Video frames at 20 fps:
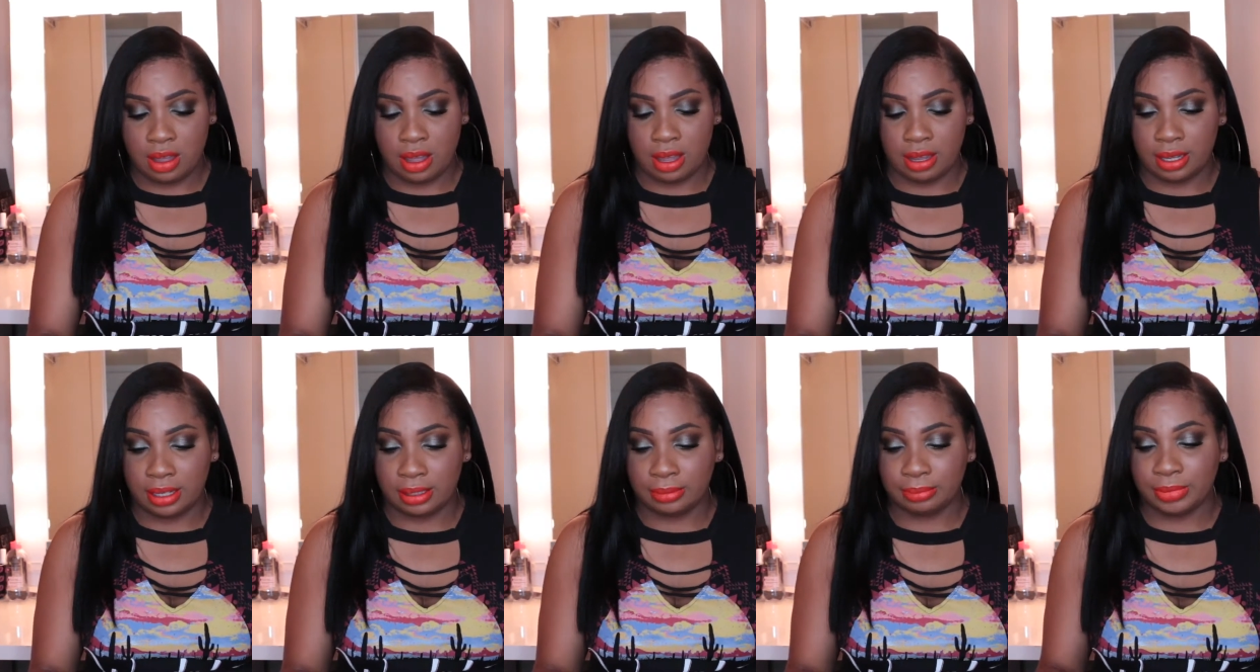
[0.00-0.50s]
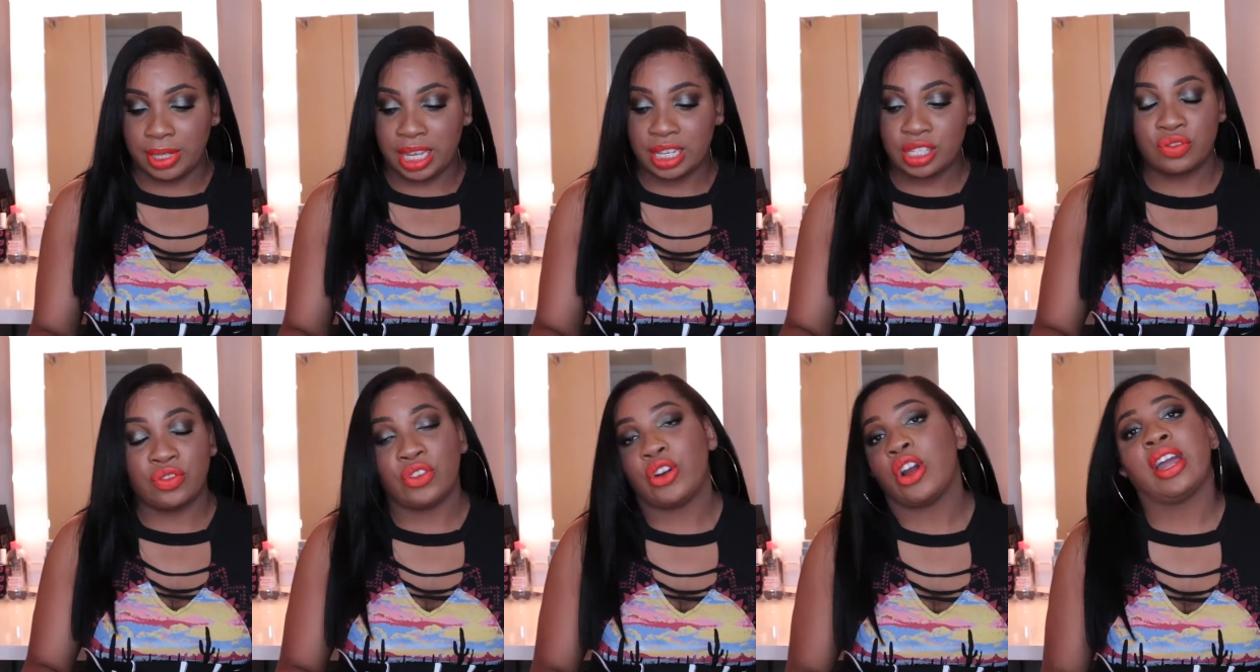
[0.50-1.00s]

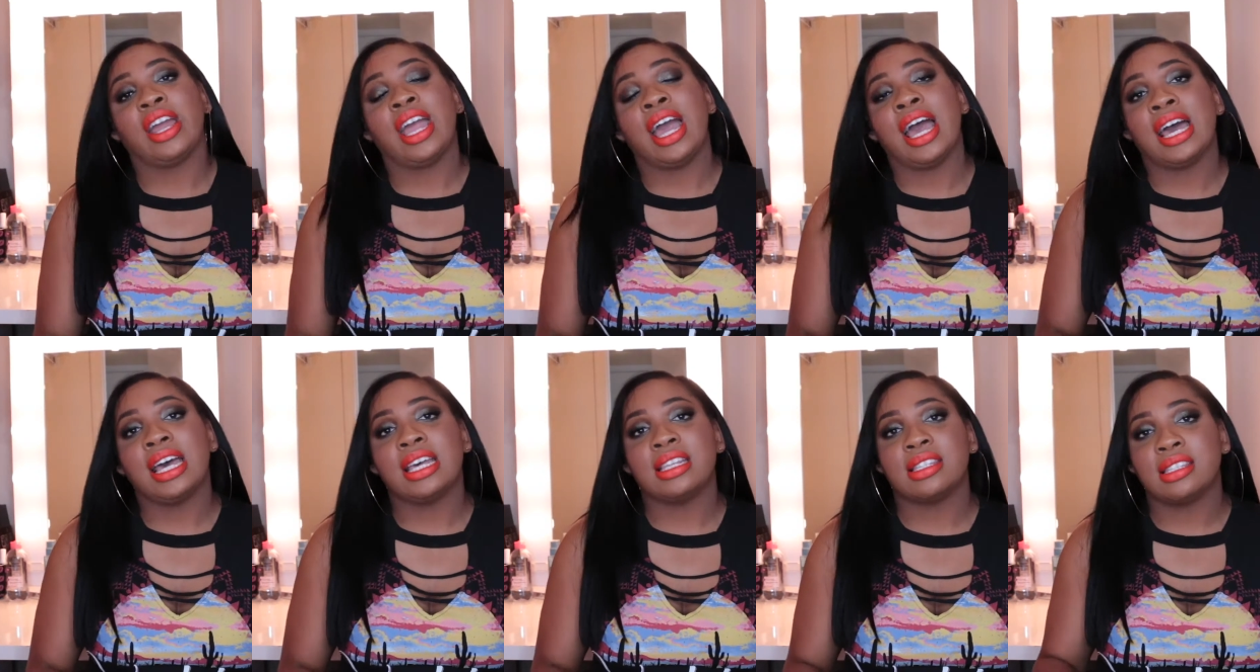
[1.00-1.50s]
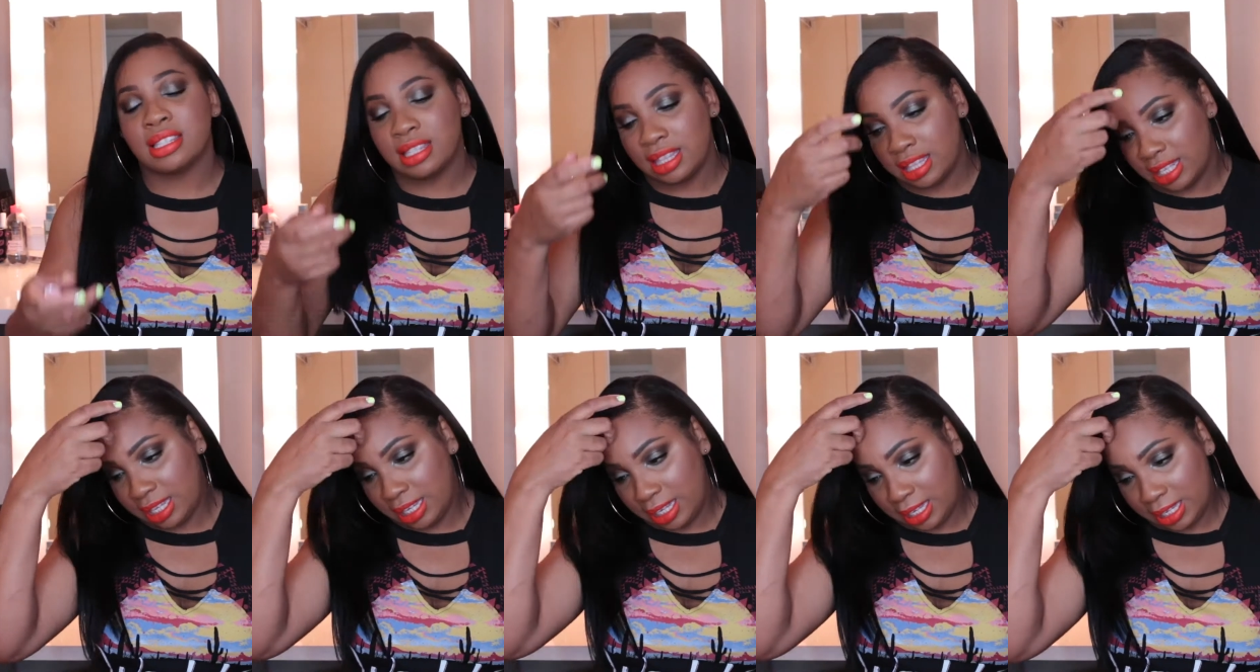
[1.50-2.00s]
As far as
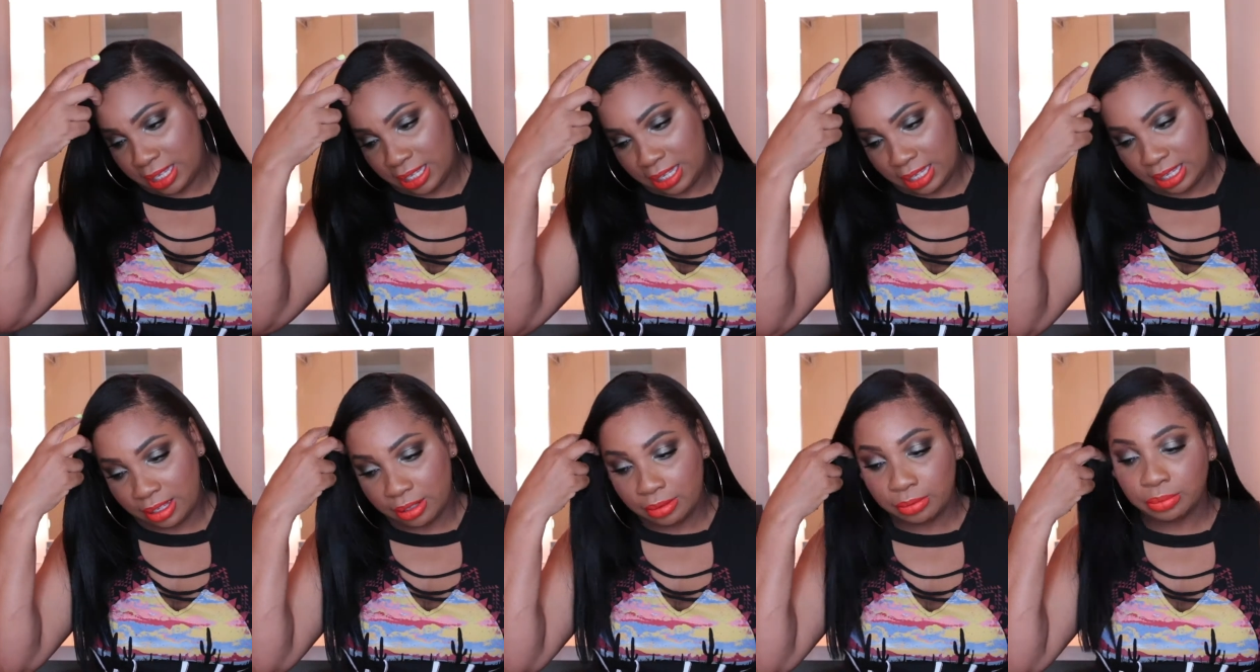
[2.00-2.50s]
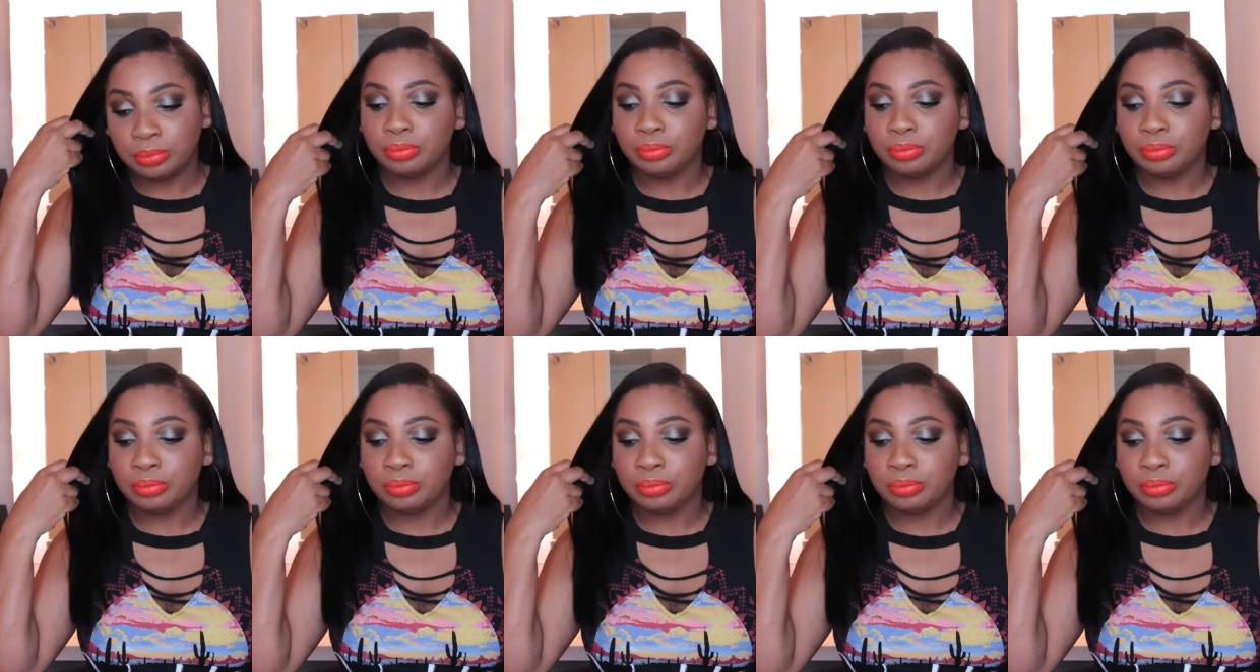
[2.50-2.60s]
the